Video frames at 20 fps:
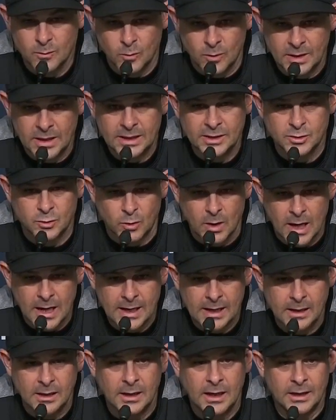when he's
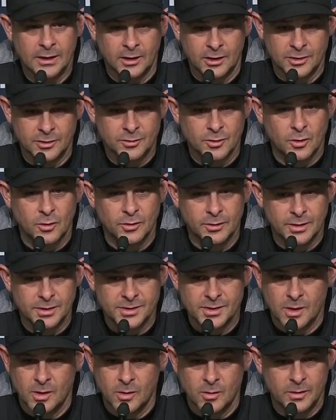right and controlling the
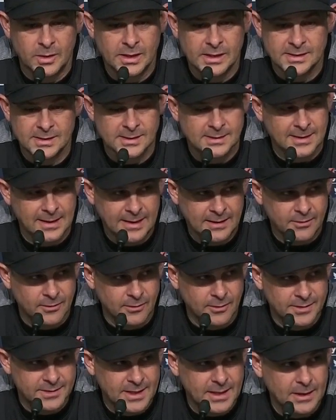zone, he's as
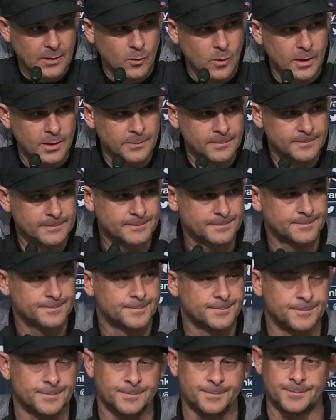lethal as anyone.
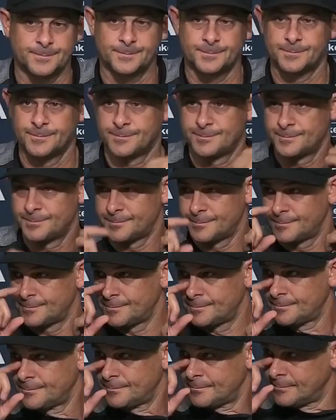Wally to the right.
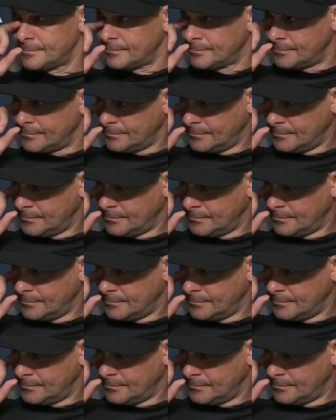Aaron,